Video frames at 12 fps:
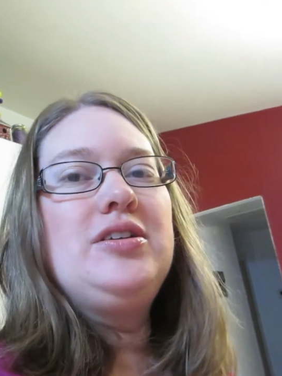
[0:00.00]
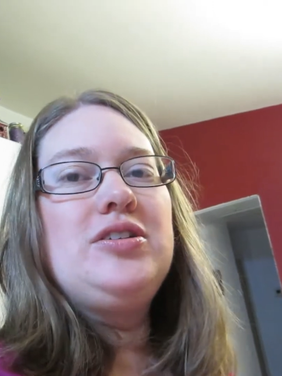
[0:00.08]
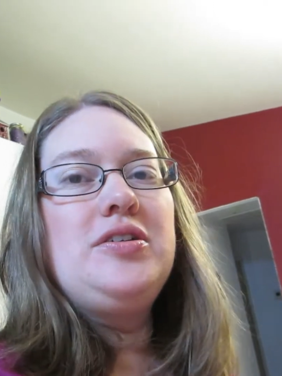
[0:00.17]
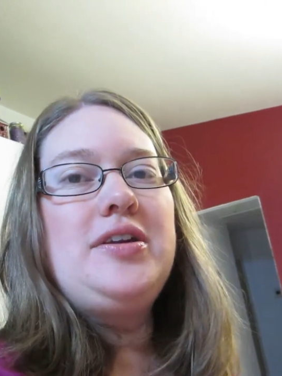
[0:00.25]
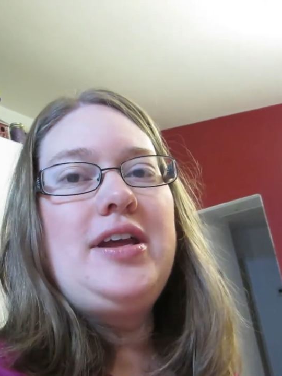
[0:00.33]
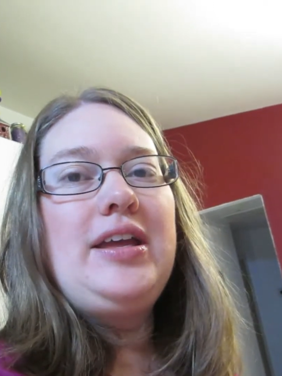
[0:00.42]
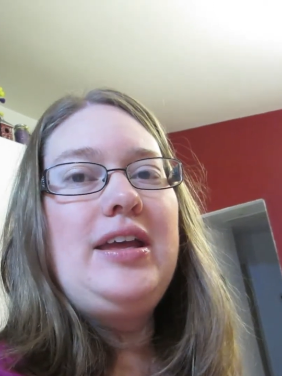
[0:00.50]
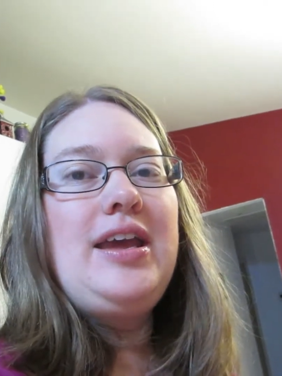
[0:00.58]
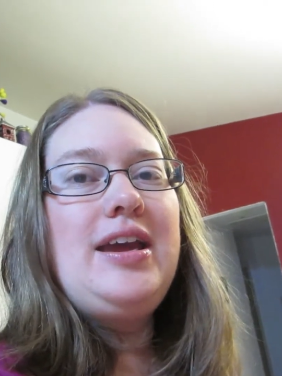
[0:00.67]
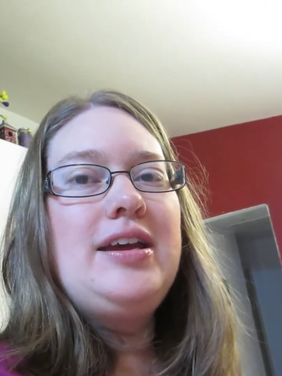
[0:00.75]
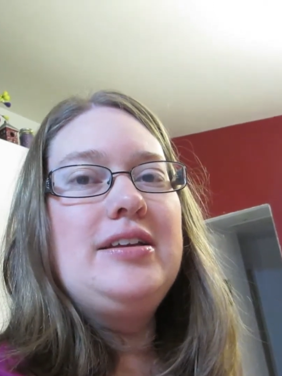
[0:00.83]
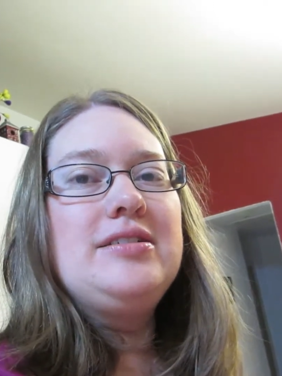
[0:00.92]
turn in
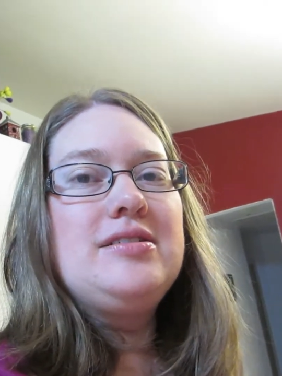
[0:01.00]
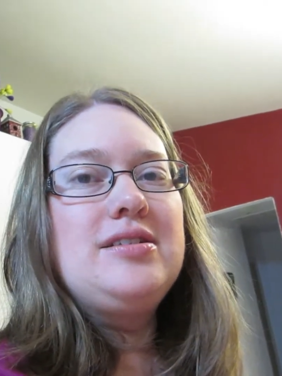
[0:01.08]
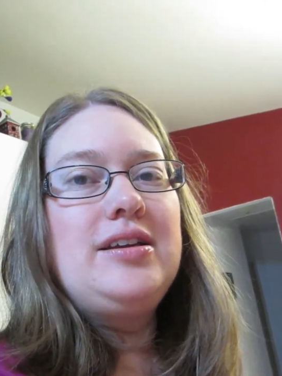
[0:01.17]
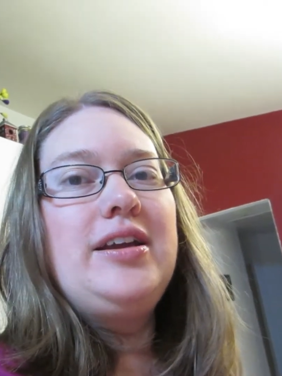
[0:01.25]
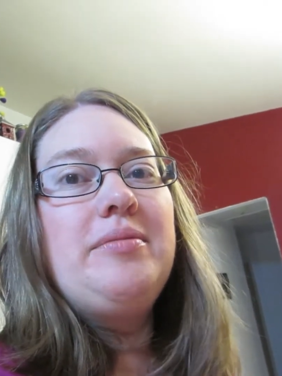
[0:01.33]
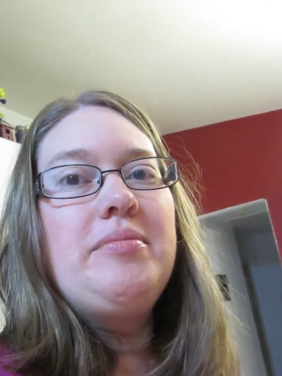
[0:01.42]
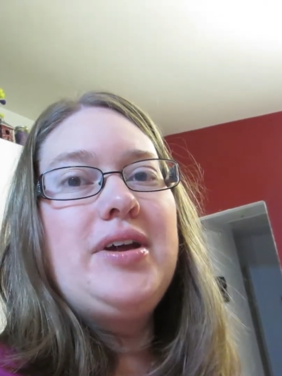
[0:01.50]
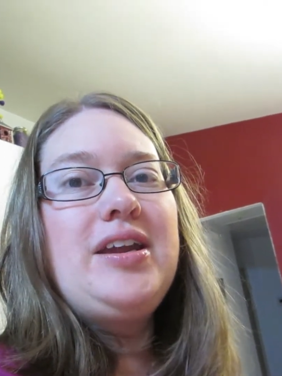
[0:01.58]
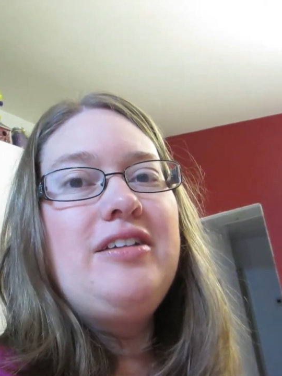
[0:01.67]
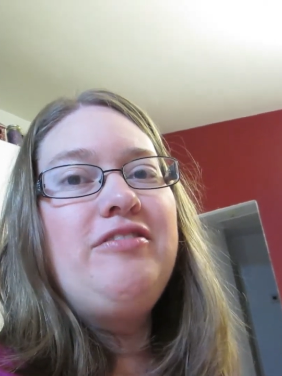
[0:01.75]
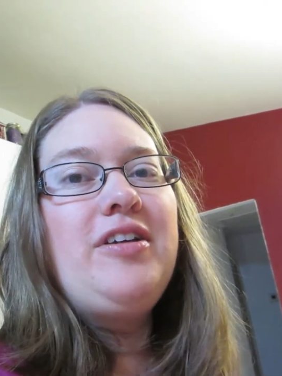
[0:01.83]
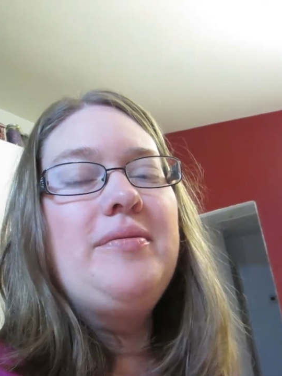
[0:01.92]
cans and get
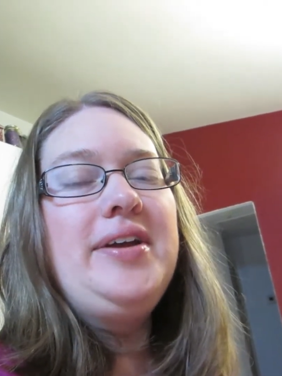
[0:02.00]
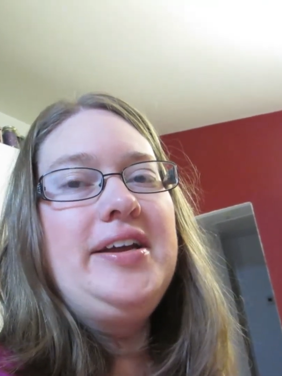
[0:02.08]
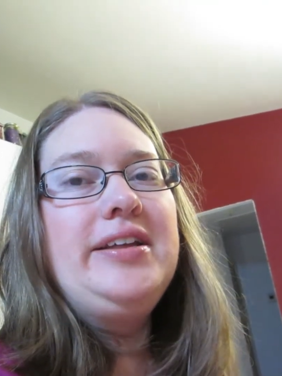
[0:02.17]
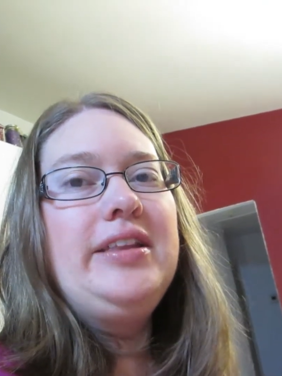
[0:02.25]
money from it,